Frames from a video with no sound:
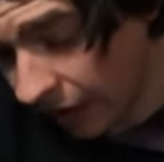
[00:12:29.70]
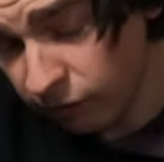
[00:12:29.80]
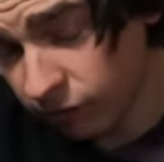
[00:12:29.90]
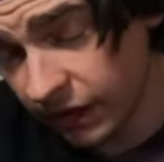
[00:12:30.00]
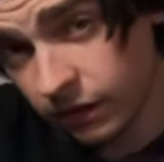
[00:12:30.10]
I
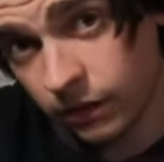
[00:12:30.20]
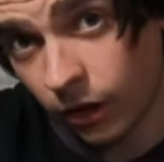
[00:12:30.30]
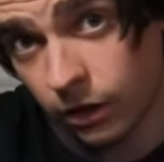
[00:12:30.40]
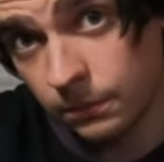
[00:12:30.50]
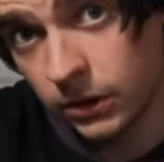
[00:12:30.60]
like
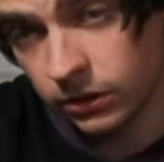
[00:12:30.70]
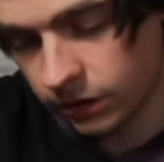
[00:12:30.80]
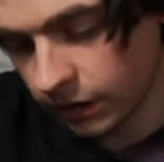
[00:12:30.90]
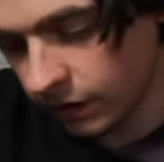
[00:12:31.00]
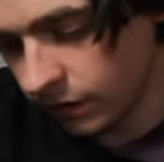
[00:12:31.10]

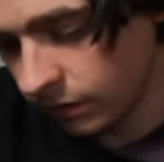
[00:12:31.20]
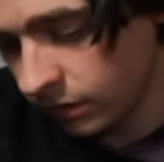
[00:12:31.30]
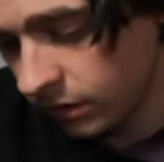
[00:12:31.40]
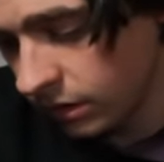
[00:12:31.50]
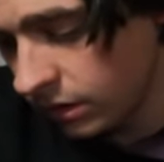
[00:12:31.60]
Arbor's uh,
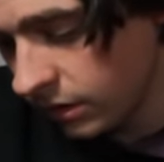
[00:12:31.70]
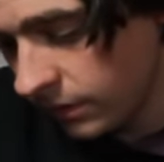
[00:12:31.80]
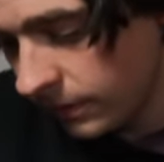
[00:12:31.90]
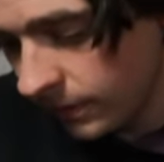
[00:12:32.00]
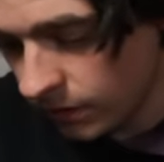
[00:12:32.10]

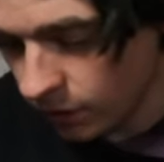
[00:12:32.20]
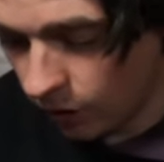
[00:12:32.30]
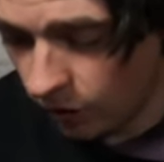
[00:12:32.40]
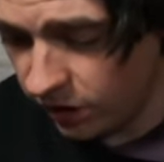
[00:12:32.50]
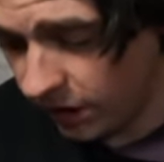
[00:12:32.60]

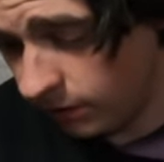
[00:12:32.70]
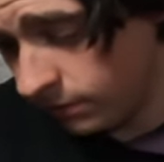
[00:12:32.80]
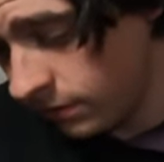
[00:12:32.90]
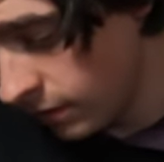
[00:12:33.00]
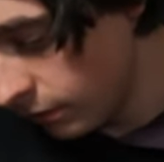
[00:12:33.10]
concave